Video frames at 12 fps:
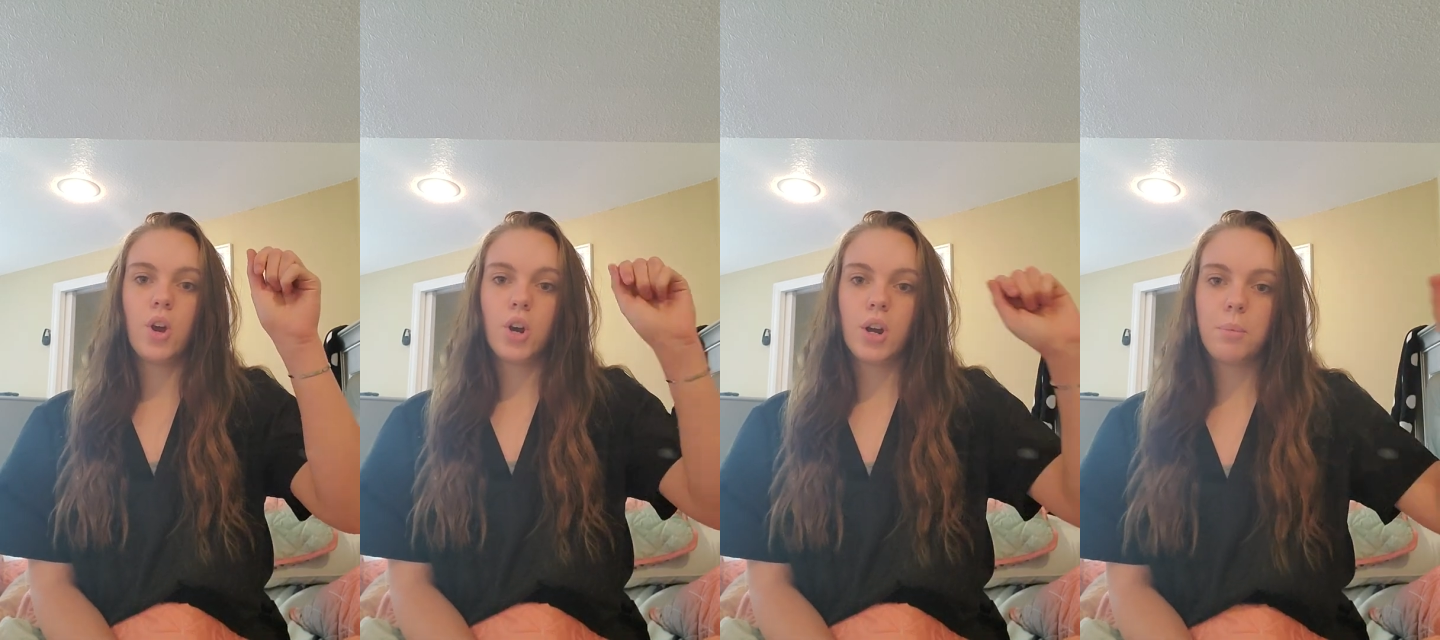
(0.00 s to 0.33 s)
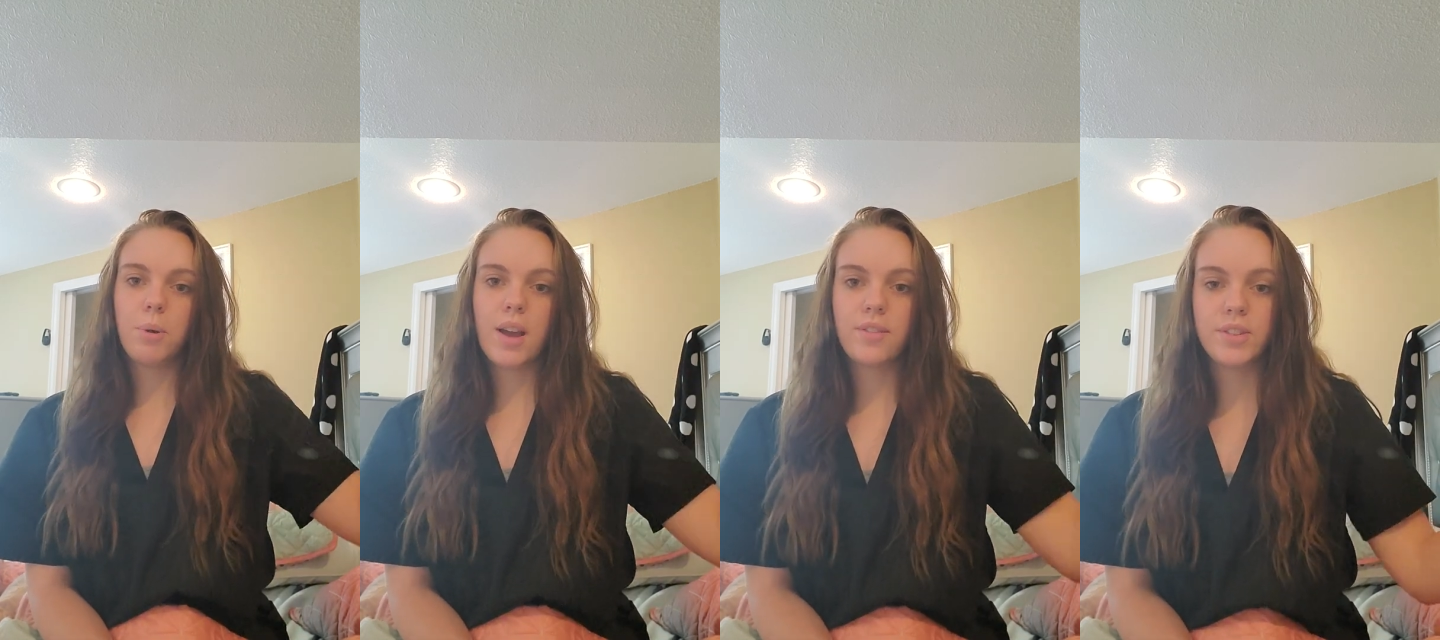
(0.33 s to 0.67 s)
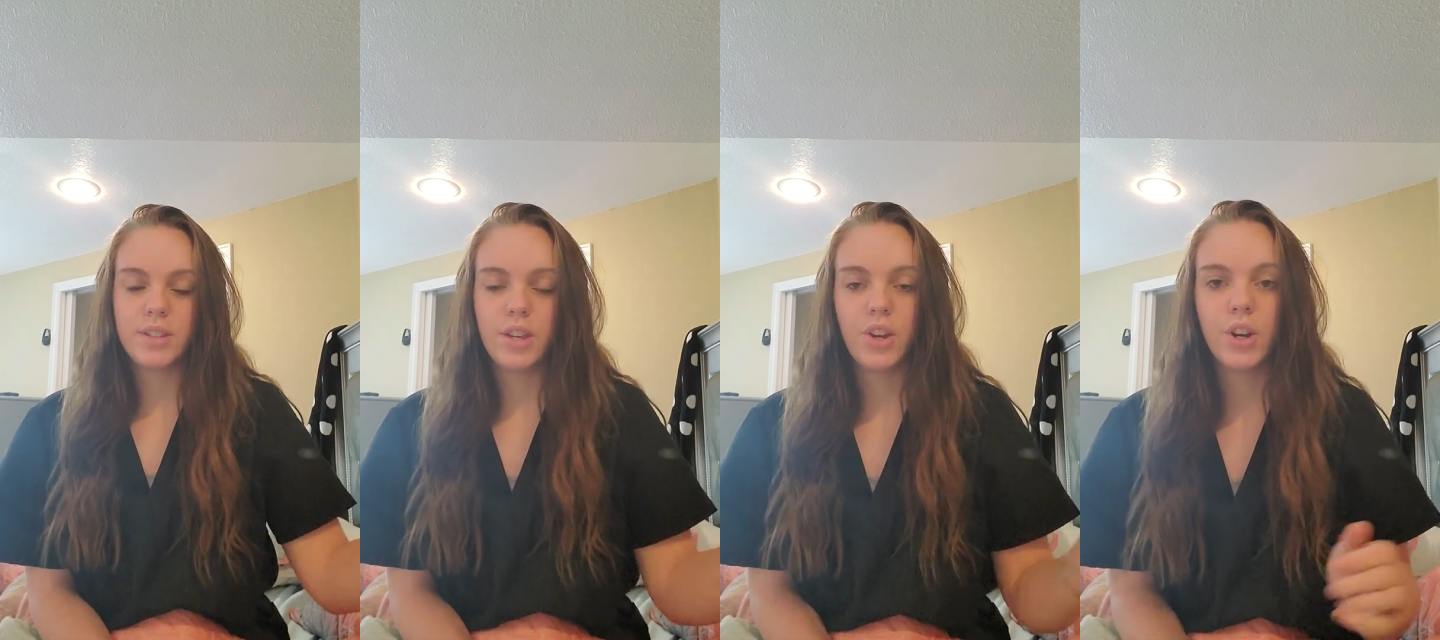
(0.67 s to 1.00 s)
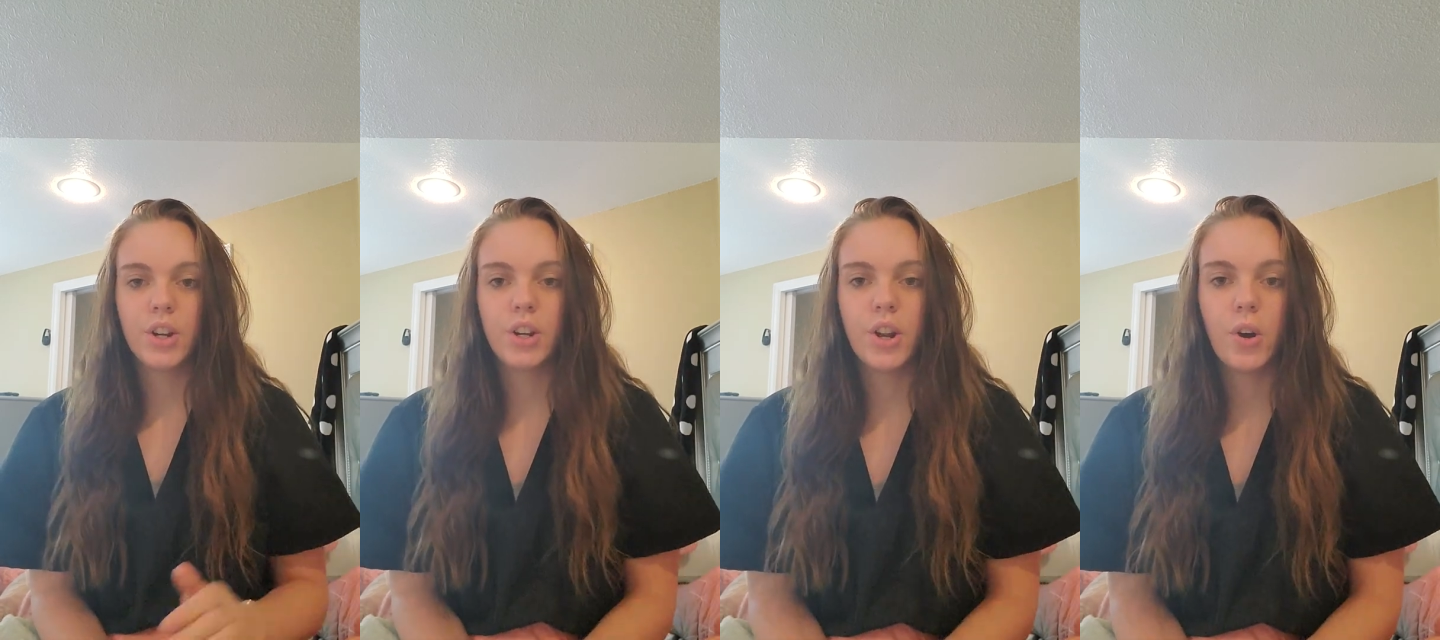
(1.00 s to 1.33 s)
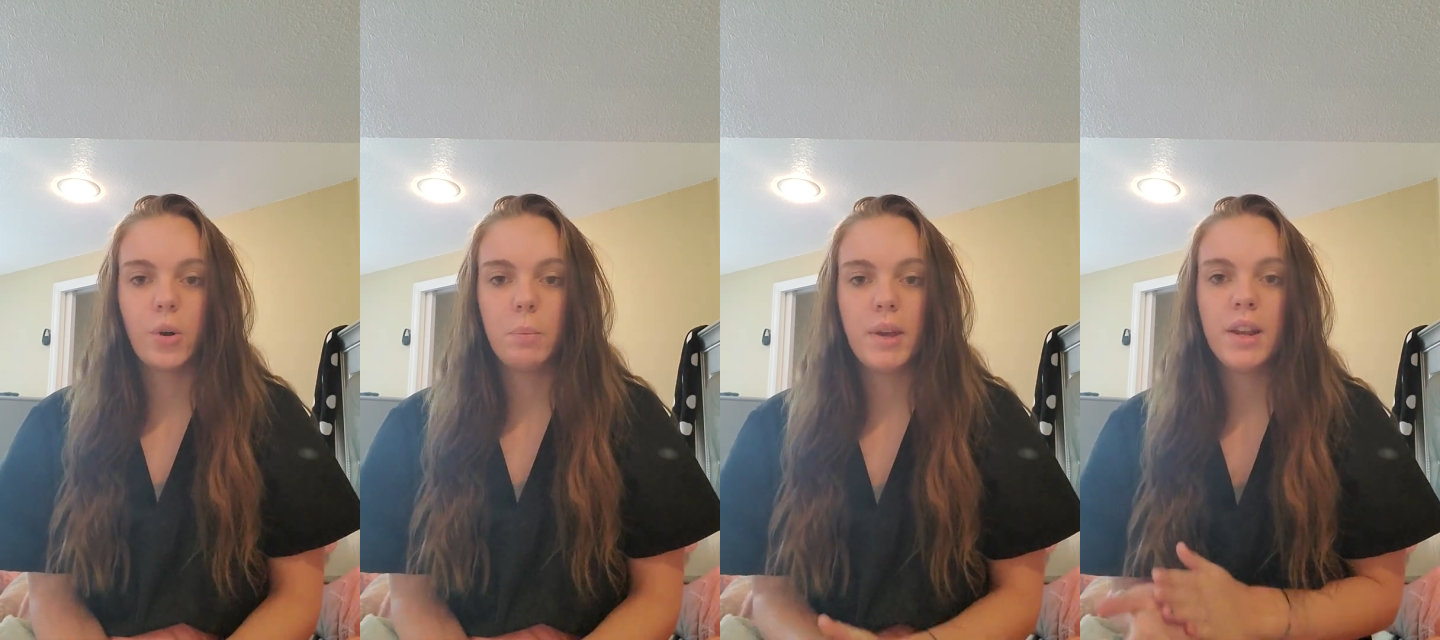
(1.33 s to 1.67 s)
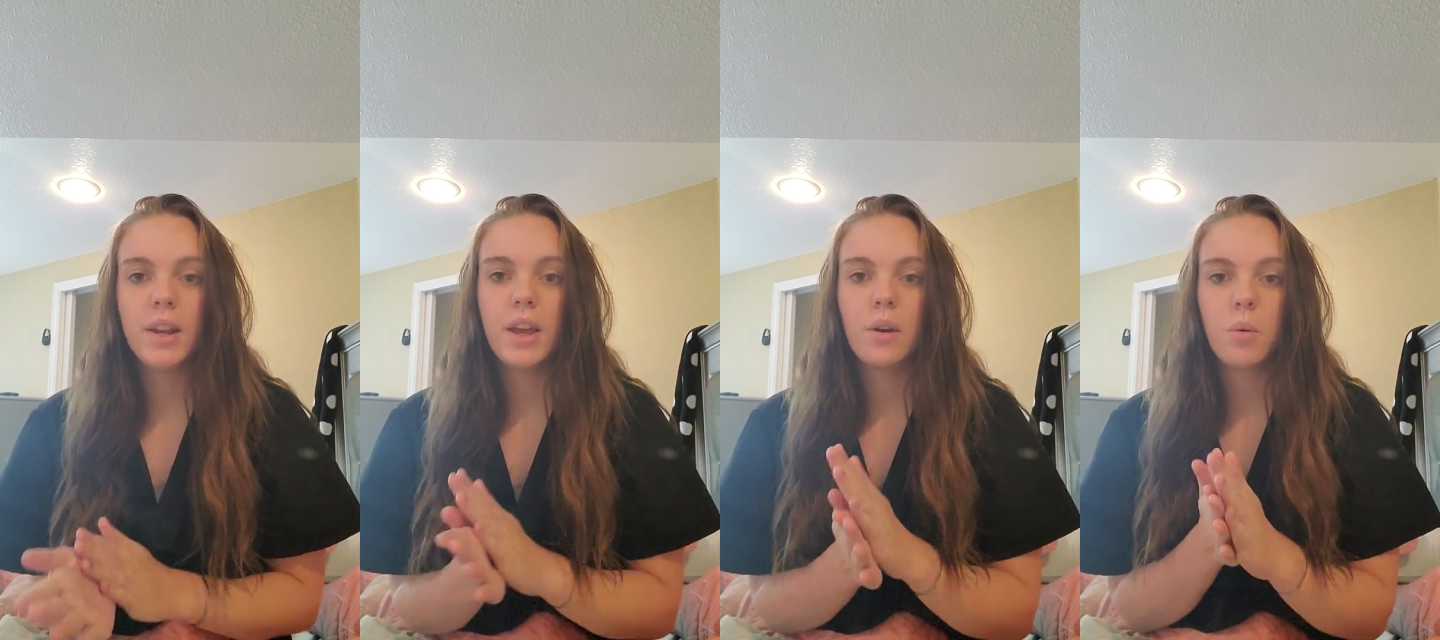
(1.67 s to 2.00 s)
her privacy curtain open
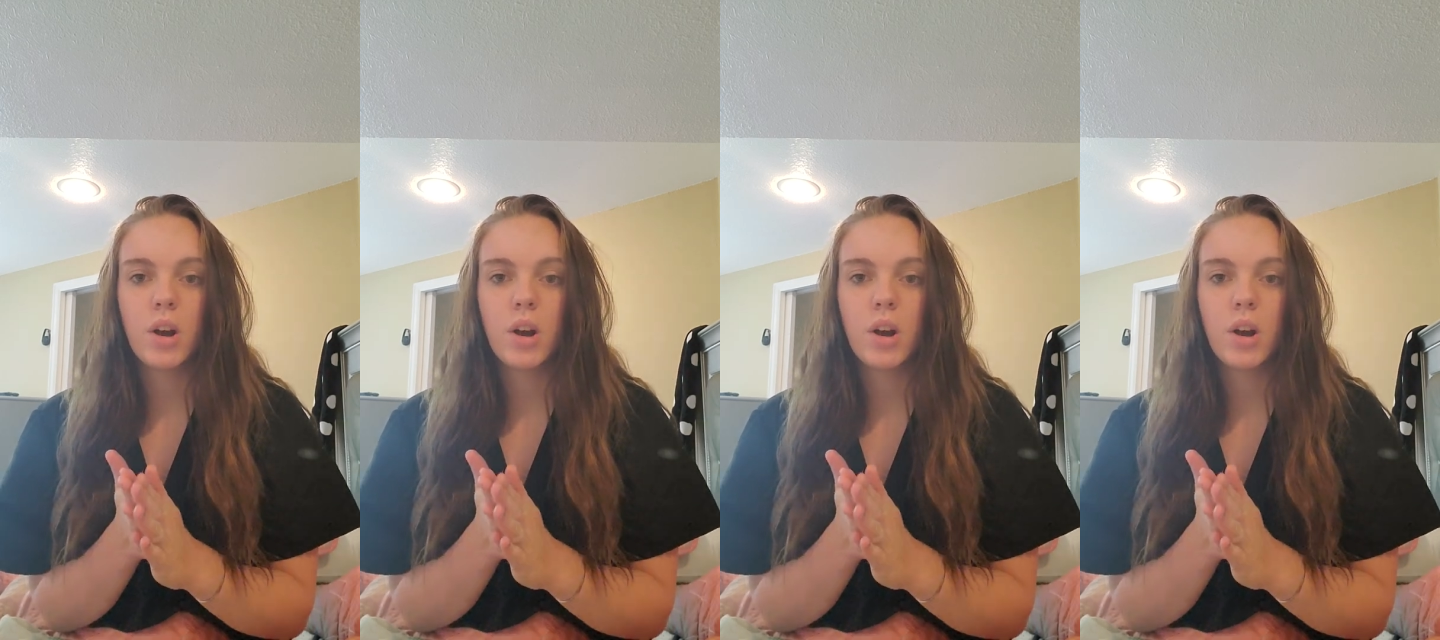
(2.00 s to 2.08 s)
and